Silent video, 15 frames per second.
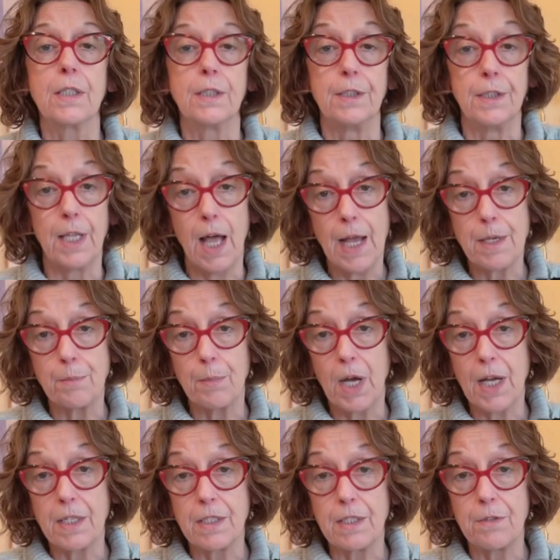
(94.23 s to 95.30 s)

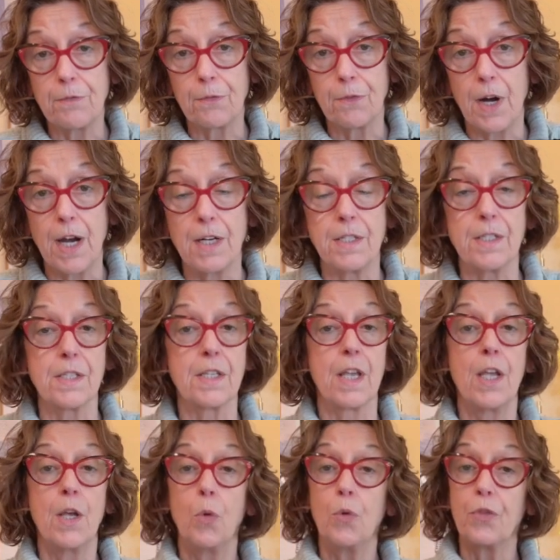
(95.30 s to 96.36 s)
like-minded friends
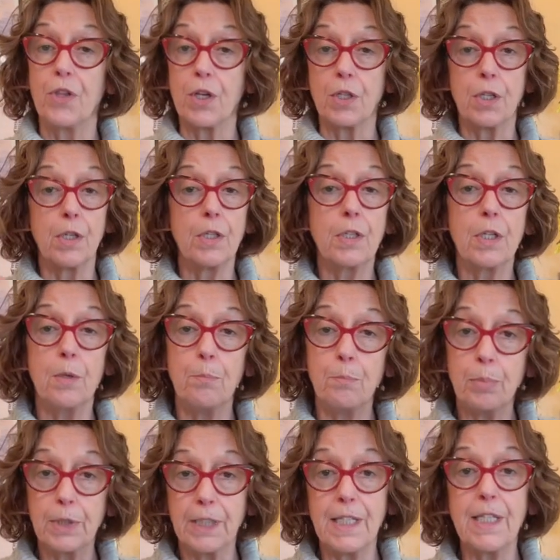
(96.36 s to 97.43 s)
that can
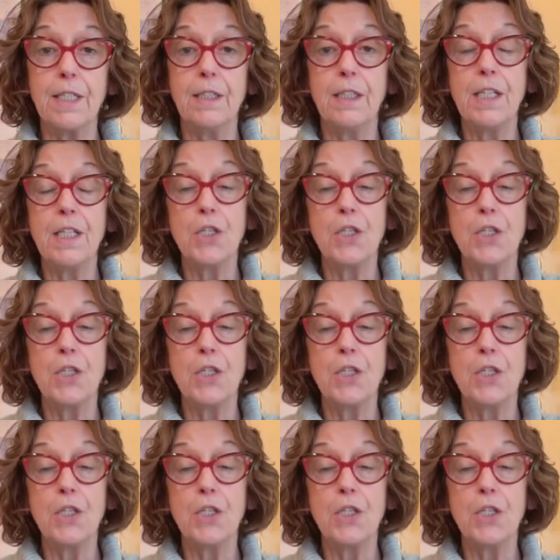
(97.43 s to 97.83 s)
completely